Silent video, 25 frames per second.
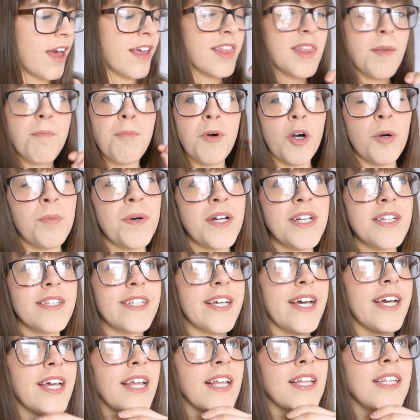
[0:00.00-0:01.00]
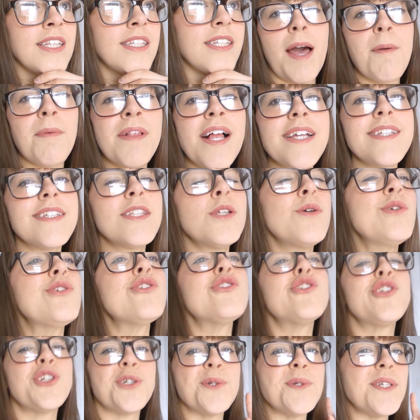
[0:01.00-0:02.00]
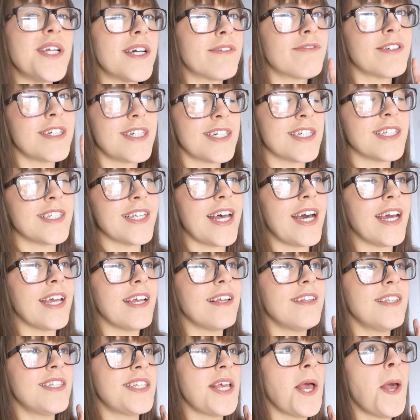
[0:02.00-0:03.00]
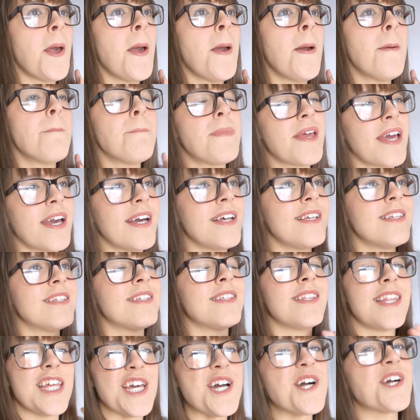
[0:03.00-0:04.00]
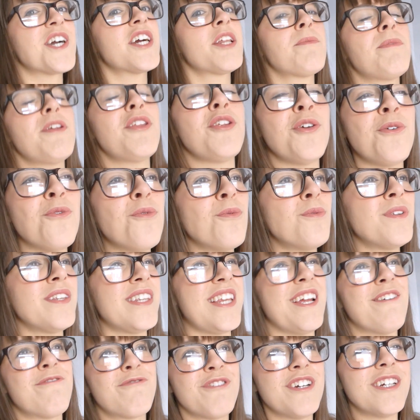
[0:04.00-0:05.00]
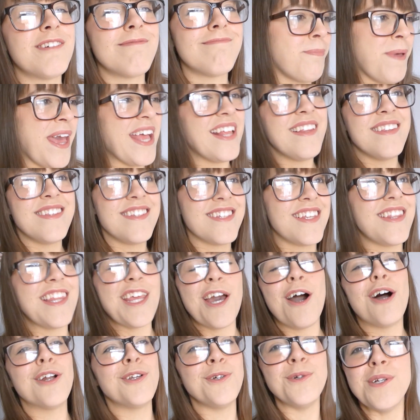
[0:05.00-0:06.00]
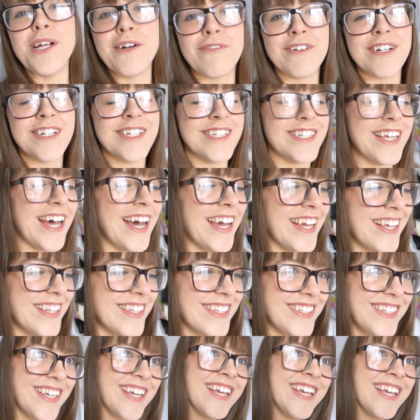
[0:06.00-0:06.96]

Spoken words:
like the boba designs. I'm classing those as 2 different designs because they are going to be 2 different pins and they are 2 different designs.